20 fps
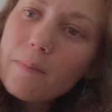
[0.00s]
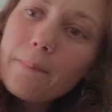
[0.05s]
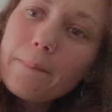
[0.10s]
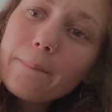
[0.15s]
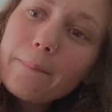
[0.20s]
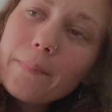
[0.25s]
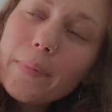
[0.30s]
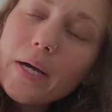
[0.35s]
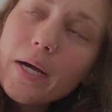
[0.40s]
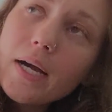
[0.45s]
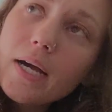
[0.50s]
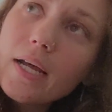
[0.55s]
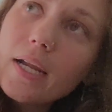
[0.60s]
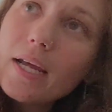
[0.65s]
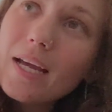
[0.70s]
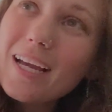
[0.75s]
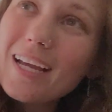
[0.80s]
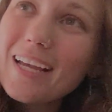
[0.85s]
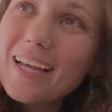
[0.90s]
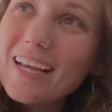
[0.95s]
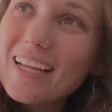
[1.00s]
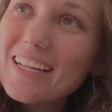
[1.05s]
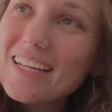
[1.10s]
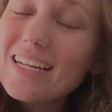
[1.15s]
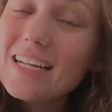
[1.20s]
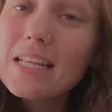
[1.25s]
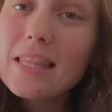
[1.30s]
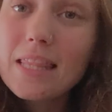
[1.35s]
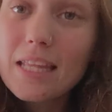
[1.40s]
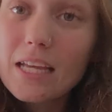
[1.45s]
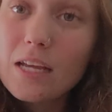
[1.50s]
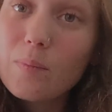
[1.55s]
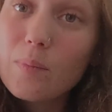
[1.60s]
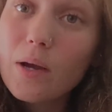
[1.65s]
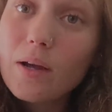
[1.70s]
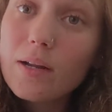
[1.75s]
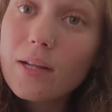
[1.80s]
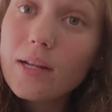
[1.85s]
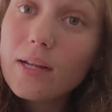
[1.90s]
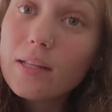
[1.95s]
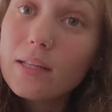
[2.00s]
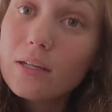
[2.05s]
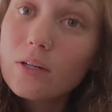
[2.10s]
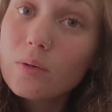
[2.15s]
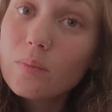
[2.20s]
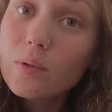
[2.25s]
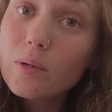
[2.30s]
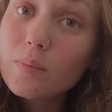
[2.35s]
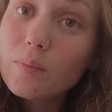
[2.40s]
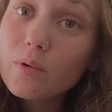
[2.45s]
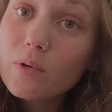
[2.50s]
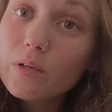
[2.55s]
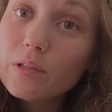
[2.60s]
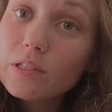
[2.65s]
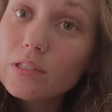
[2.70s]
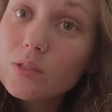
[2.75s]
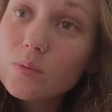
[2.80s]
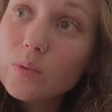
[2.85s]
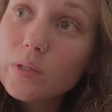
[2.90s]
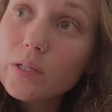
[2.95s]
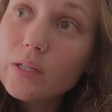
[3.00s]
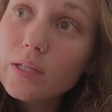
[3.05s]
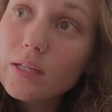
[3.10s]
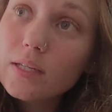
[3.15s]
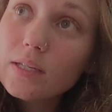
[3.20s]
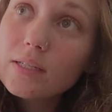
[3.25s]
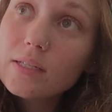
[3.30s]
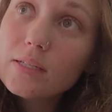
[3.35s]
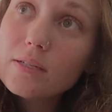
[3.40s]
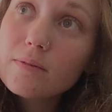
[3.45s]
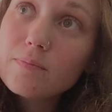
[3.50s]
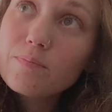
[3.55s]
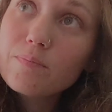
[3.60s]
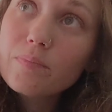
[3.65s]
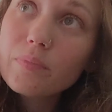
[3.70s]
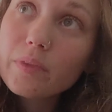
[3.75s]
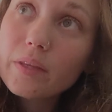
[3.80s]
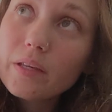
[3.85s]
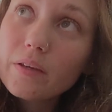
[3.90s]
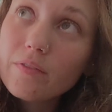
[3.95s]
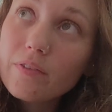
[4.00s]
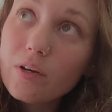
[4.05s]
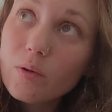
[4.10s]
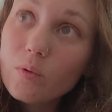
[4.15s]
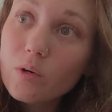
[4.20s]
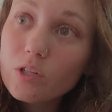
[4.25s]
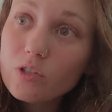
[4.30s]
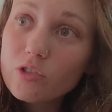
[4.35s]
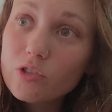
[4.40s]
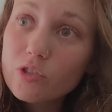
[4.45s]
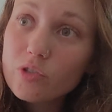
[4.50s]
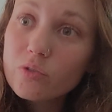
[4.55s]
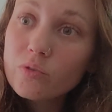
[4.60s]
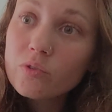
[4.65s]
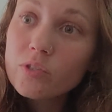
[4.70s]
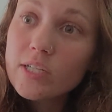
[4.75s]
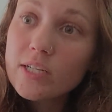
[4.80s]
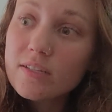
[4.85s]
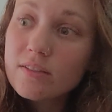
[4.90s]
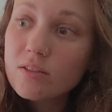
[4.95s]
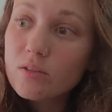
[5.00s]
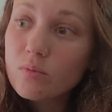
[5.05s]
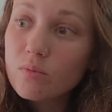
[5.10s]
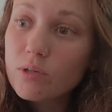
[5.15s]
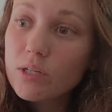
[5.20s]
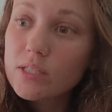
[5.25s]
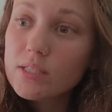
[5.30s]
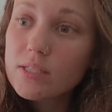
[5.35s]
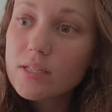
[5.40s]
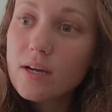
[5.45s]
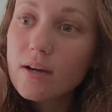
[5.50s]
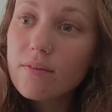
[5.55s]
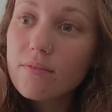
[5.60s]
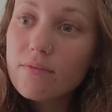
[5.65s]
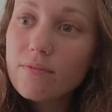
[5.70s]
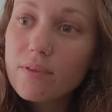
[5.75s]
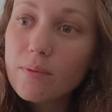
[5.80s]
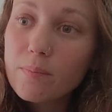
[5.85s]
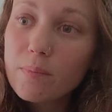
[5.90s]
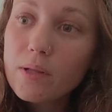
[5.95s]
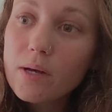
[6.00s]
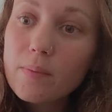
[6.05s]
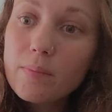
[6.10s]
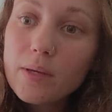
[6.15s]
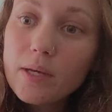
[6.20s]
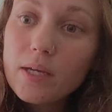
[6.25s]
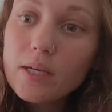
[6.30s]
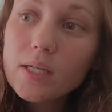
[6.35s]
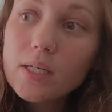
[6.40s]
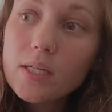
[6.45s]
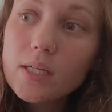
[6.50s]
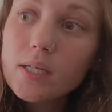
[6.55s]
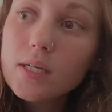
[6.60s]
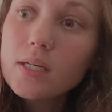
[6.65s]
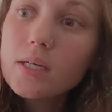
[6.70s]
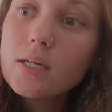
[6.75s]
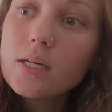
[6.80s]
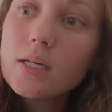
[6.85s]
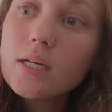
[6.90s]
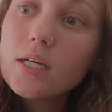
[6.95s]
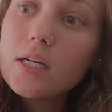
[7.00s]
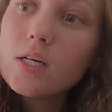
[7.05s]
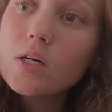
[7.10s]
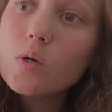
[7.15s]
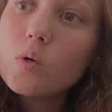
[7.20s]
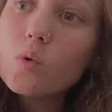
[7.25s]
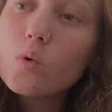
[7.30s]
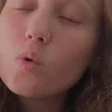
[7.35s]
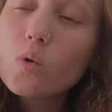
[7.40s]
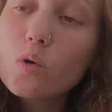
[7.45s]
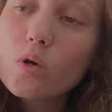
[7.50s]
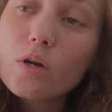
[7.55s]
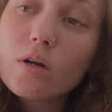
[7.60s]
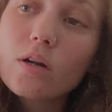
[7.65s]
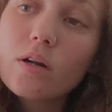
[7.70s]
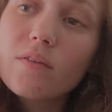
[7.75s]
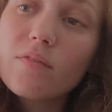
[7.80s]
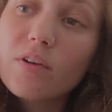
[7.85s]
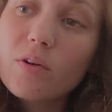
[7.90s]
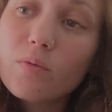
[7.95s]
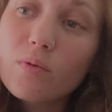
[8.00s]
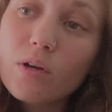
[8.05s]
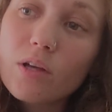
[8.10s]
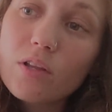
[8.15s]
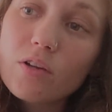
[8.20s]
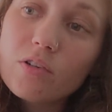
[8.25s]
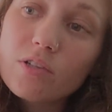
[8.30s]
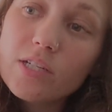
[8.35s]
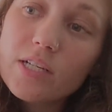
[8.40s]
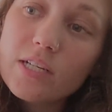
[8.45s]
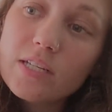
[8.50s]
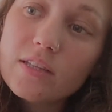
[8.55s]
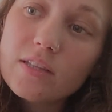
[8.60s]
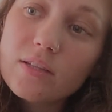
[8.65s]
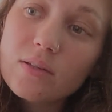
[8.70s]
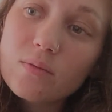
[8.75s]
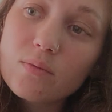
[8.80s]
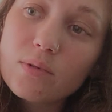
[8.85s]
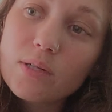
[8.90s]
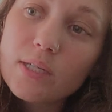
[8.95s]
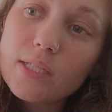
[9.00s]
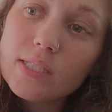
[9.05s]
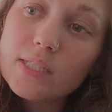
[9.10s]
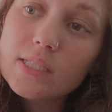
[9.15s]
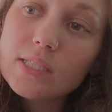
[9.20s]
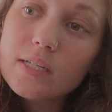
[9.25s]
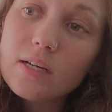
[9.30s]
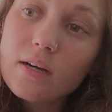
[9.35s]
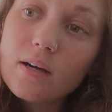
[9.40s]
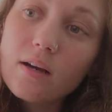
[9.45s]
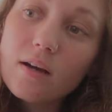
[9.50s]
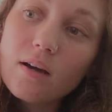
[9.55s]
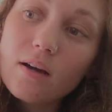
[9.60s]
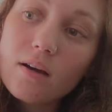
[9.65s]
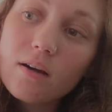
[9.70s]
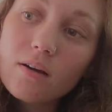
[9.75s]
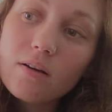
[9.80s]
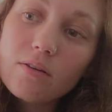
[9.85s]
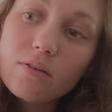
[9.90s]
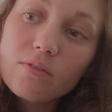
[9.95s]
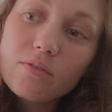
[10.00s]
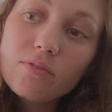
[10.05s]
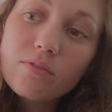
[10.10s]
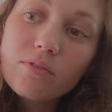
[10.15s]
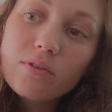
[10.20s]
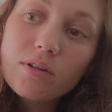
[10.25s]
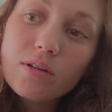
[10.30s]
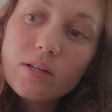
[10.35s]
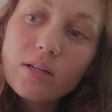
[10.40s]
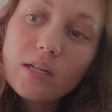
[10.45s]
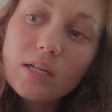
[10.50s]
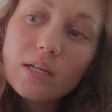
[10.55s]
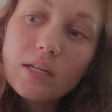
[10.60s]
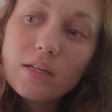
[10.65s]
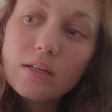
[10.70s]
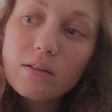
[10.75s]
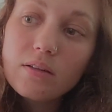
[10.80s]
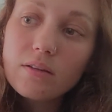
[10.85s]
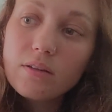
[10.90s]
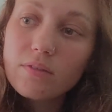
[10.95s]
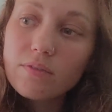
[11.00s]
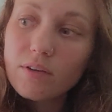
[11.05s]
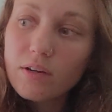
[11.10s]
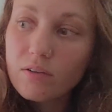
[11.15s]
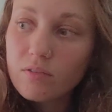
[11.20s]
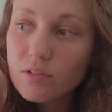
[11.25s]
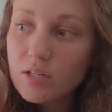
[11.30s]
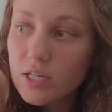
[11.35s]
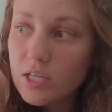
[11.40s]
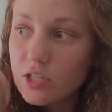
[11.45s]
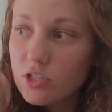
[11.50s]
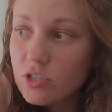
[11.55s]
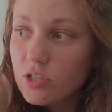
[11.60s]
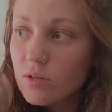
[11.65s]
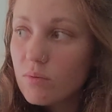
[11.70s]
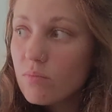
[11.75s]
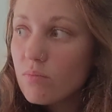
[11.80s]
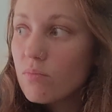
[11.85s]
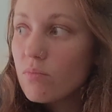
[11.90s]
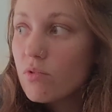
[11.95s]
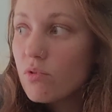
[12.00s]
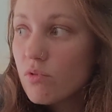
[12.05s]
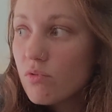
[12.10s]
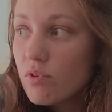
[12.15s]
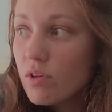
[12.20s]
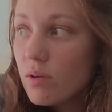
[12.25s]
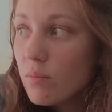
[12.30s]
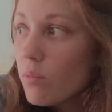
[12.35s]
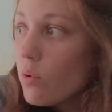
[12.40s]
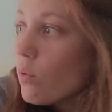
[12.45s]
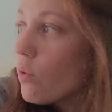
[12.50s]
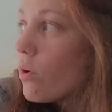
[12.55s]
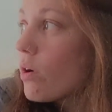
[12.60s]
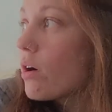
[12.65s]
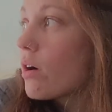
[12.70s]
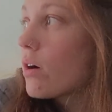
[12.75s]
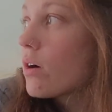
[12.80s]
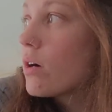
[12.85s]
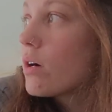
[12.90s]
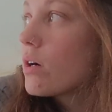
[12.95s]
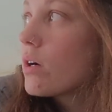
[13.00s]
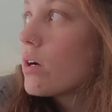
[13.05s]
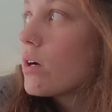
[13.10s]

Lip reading: but I need to think about it a little bit more this weekend if I want to take the risk of the plumbing, or if I'd rather take the risk of the foundation moving more